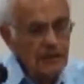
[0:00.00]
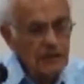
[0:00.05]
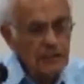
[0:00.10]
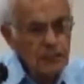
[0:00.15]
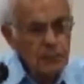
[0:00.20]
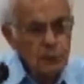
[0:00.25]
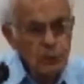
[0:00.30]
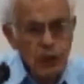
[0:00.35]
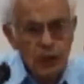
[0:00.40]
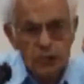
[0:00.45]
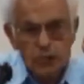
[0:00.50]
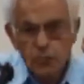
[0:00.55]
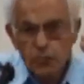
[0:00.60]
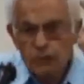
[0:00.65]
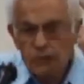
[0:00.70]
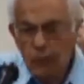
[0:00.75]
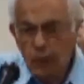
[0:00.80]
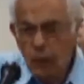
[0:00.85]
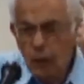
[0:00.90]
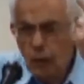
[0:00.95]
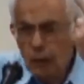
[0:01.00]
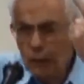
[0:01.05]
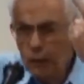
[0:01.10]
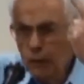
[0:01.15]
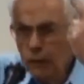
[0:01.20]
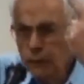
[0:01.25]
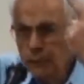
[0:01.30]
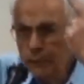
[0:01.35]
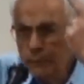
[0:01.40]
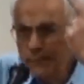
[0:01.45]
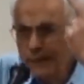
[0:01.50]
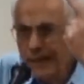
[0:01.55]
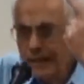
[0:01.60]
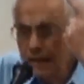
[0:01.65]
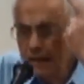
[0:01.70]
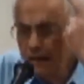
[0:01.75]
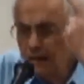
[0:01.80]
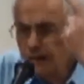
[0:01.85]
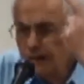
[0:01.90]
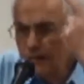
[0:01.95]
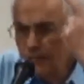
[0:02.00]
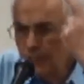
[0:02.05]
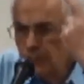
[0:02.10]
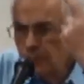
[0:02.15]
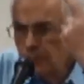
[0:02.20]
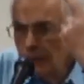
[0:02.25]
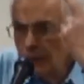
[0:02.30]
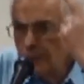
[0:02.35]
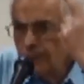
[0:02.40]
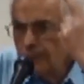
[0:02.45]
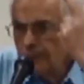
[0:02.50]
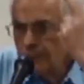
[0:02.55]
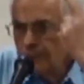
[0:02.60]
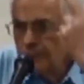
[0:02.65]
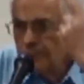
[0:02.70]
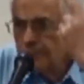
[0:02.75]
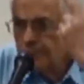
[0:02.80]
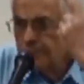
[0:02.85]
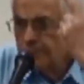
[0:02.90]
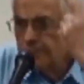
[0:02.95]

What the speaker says: And this one was almost taken from us.